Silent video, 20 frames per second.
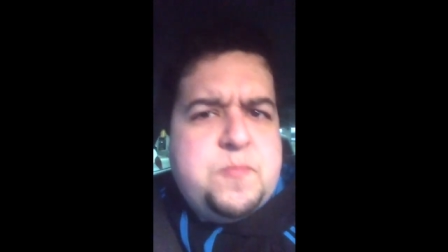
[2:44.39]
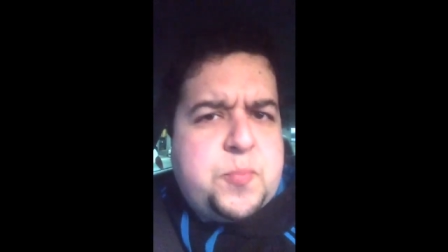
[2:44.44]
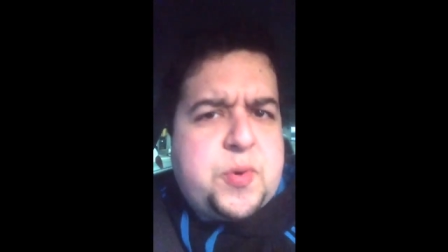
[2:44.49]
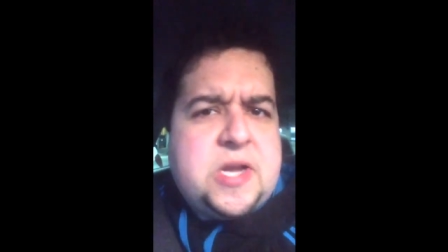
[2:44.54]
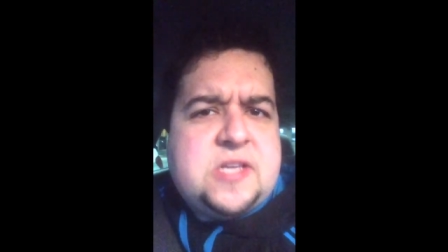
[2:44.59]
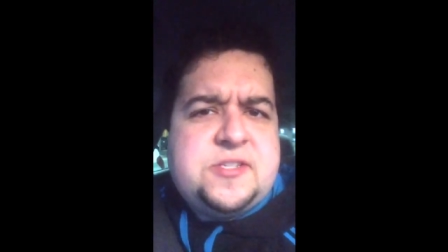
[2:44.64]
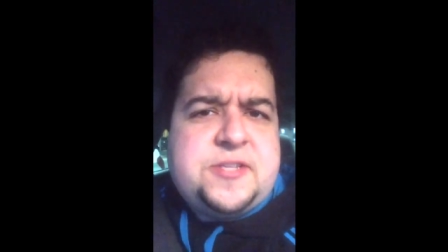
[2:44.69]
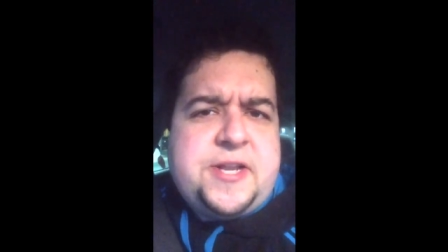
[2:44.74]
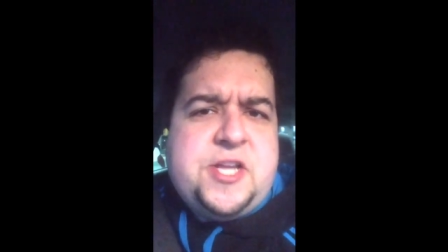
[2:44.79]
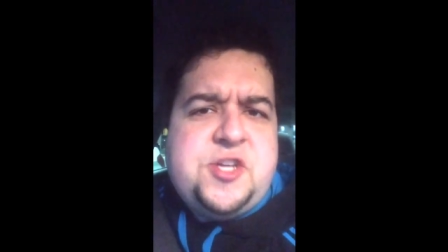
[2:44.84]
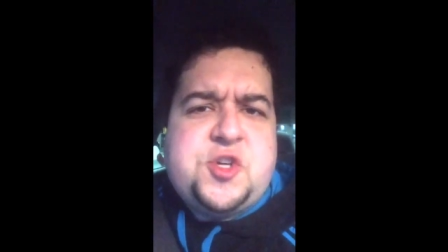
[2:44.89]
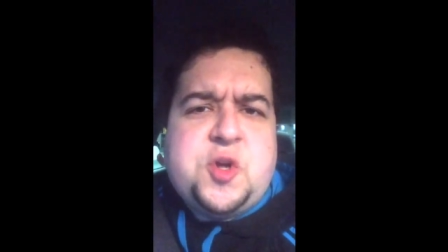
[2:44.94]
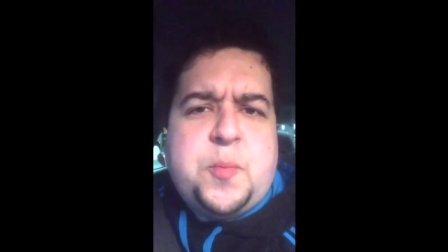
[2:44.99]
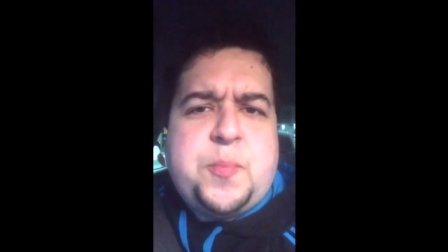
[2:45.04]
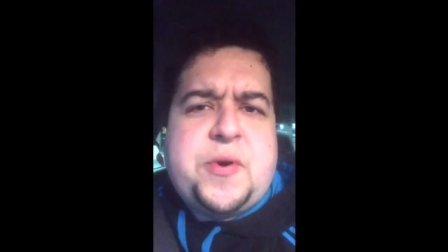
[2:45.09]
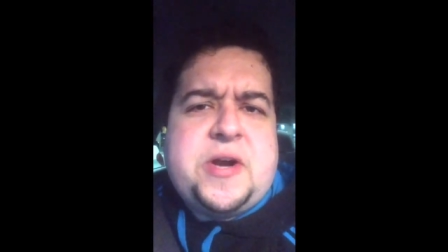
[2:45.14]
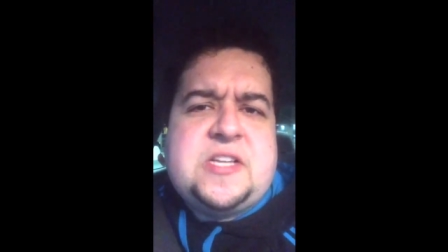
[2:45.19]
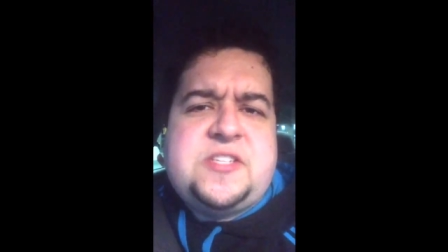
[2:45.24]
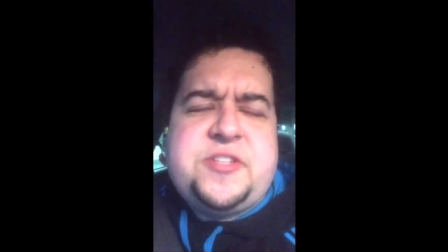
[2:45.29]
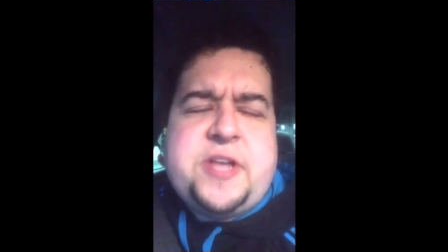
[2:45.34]
presidential
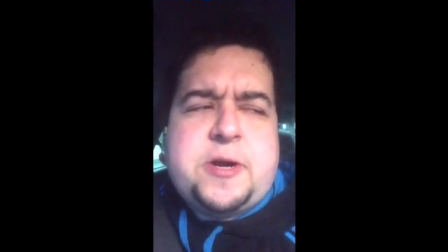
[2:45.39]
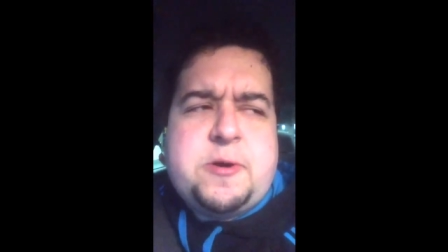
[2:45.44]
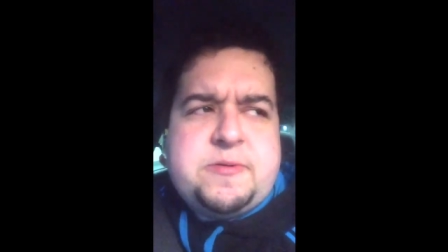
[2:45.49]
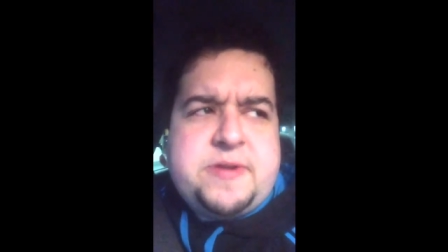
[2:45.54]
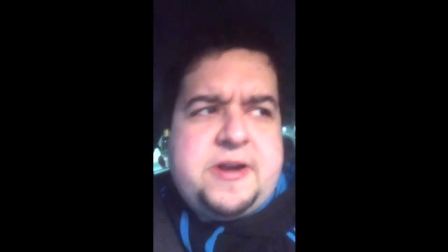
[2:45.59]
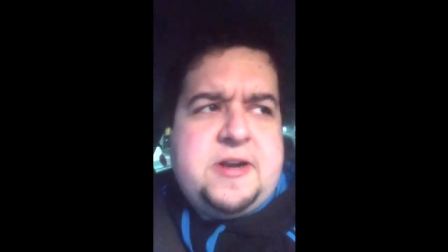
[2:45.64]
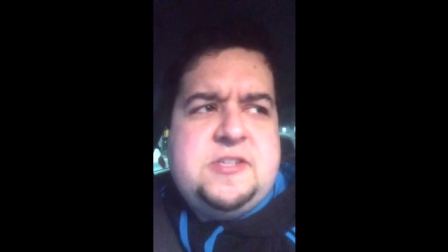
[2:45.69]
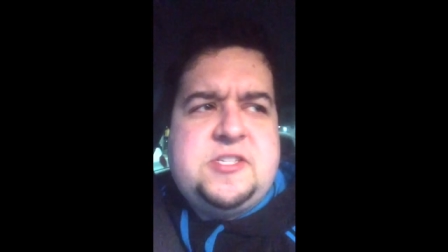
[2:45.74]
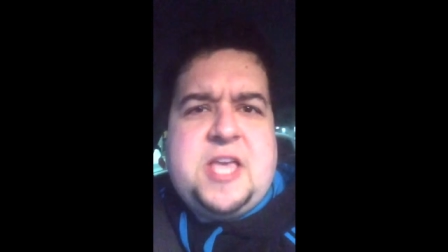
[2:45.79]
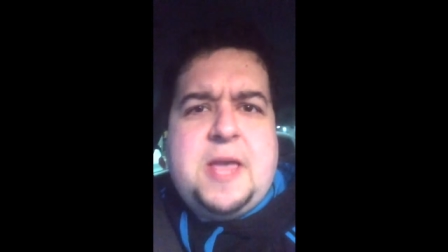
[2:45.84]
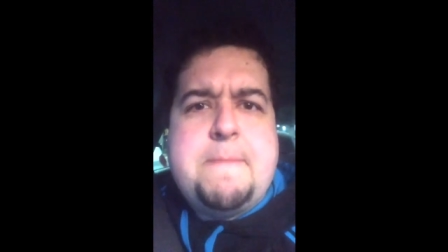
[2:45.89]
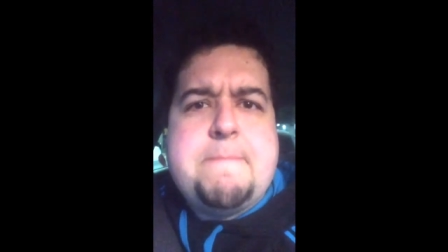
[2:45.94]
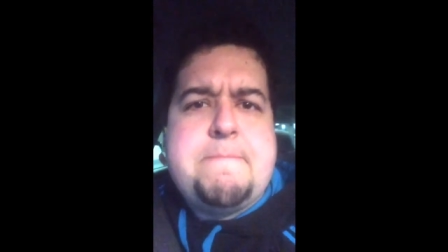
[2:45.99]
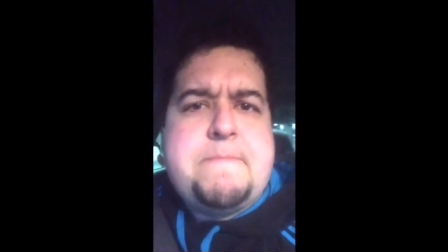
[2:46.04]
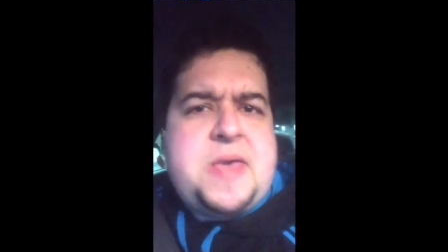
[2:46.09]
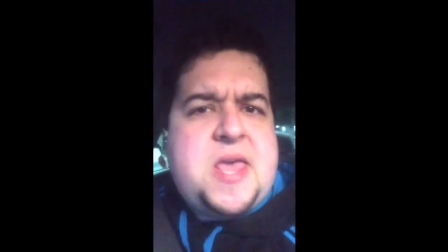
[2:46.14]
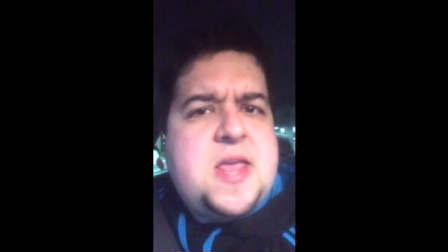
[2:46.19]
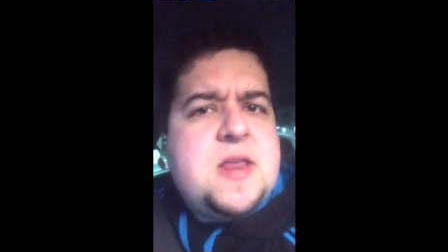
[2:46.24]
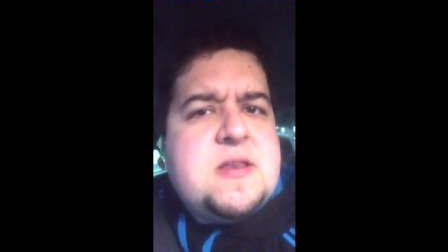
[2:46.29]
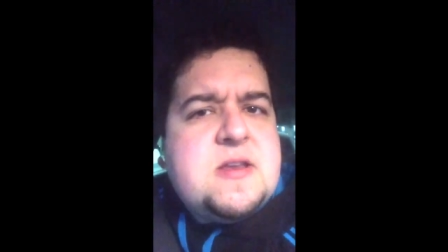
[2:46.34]
press secretaries get
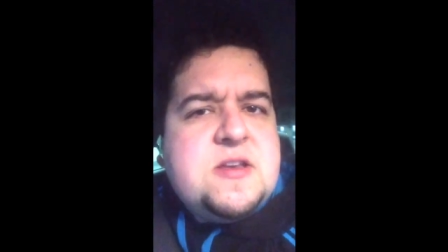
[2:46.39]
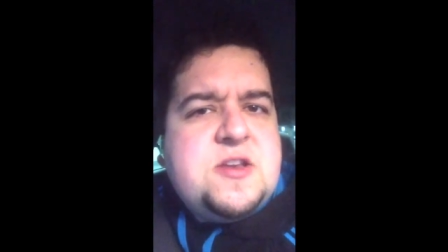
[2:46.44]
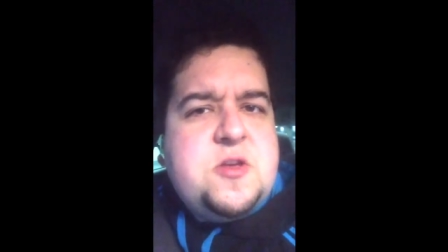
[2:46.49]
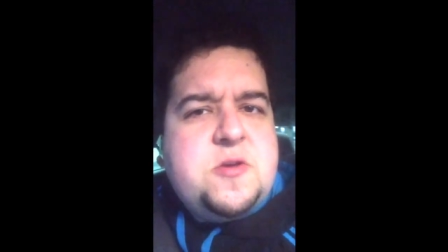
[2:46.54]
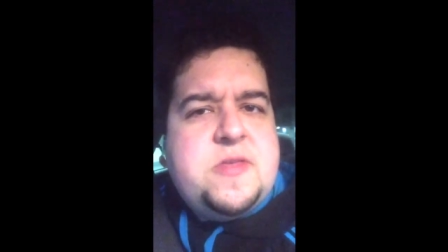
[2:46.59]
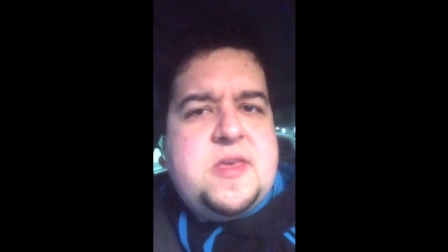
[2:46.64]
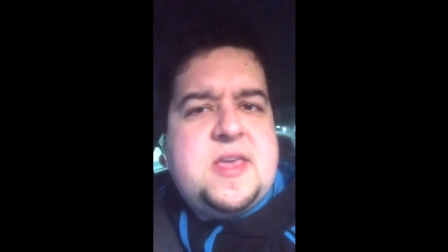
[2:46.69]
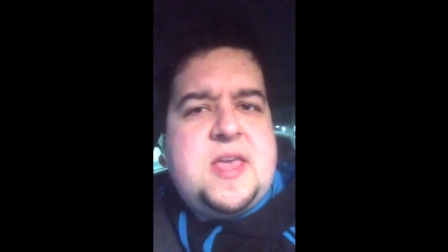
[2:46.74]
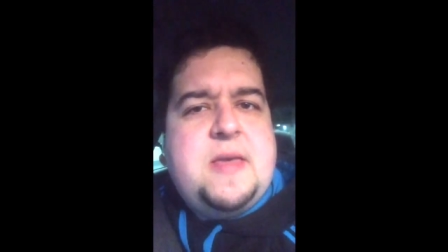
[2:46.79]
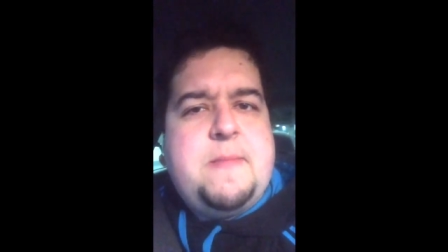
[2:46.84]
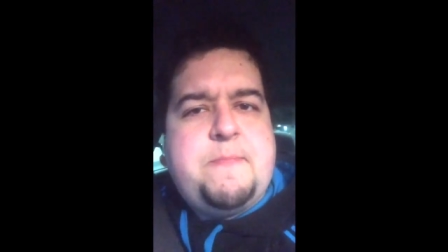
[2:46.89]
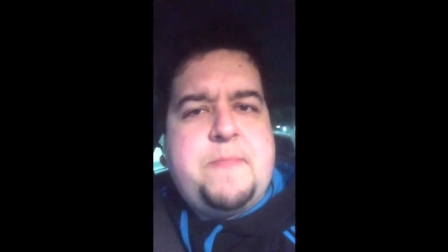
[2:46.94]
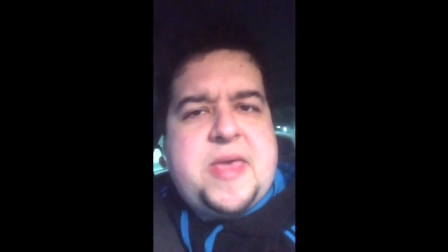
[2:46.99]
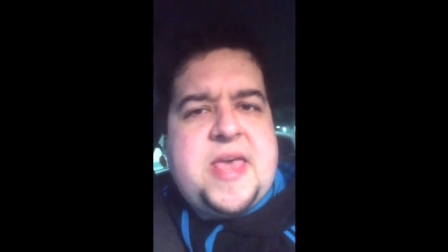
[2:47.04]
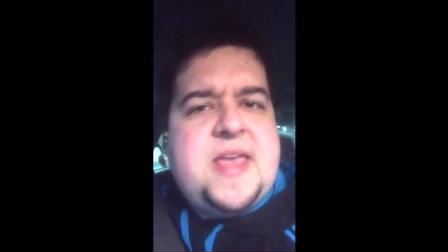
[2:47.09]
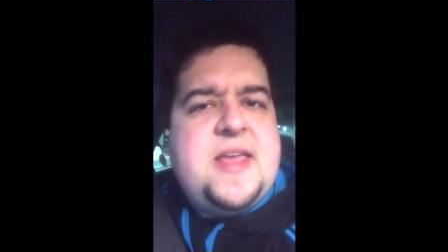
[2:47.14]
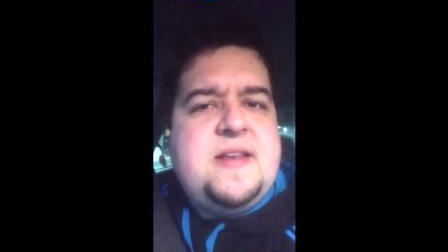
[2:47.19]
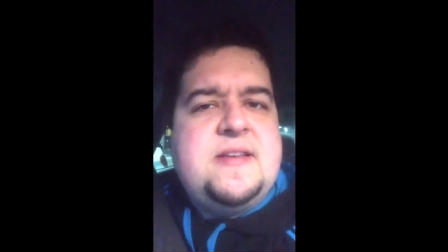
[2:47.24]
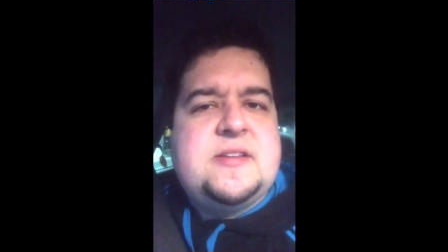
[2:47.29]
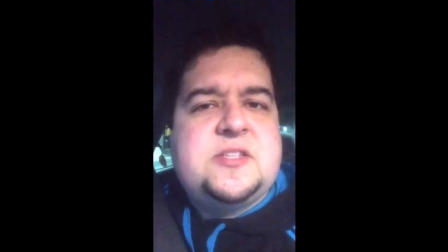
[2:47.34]
paid to do. They get
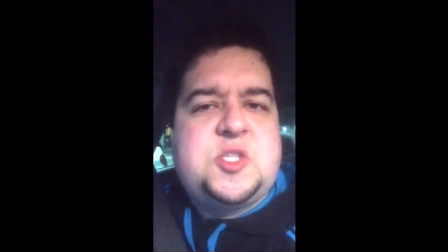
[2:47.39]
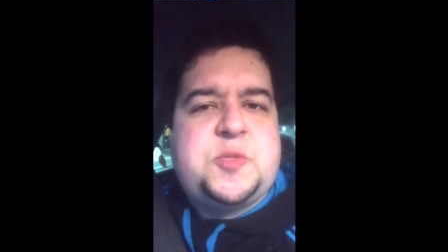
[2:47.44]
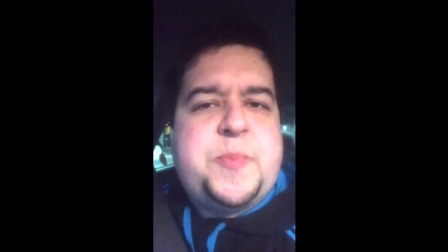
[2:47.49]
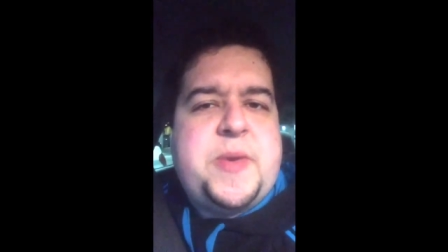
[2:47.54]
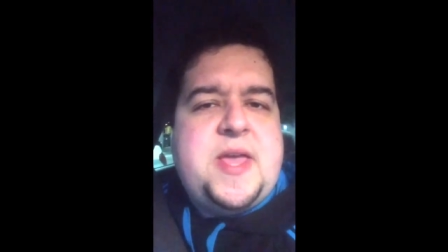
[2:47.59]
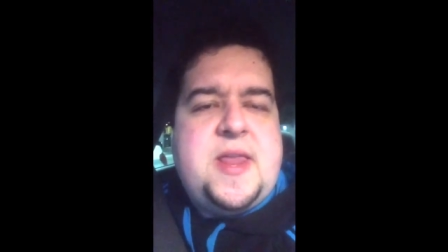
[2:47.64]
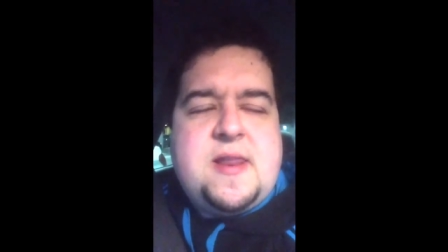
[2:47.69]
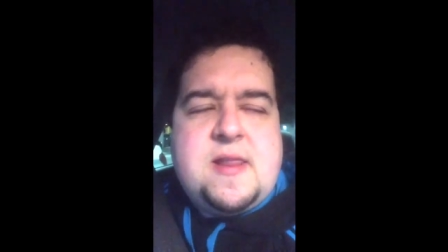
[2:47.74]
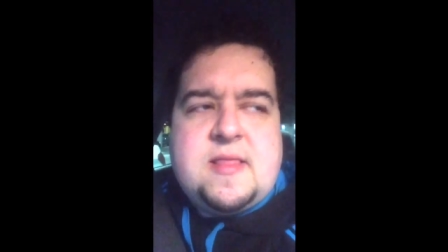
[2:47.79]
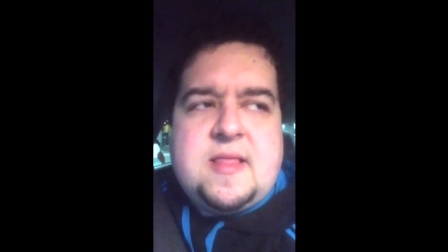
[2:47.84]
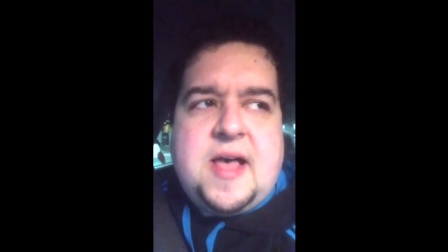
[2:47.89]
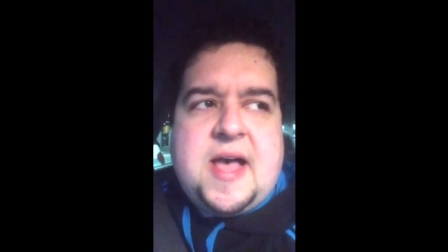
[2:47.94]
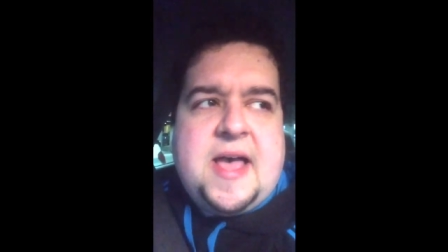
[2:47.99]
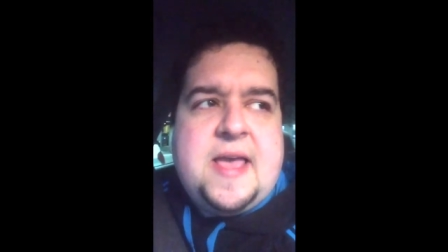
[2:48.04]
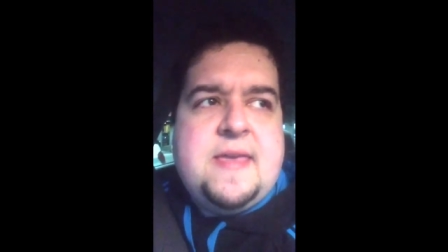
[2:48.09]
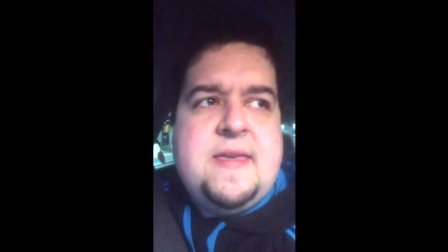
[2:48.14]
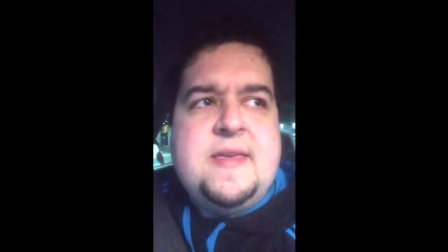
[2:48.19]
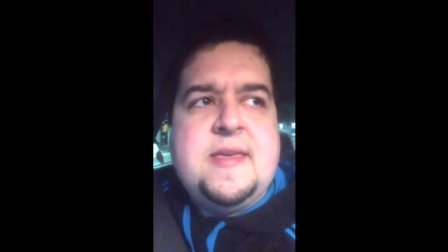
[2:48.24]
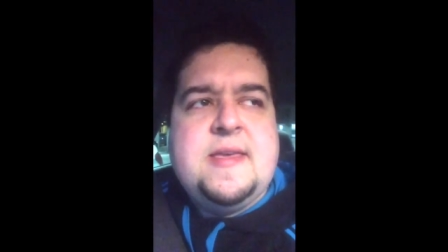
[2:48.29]
paid to spend and lie.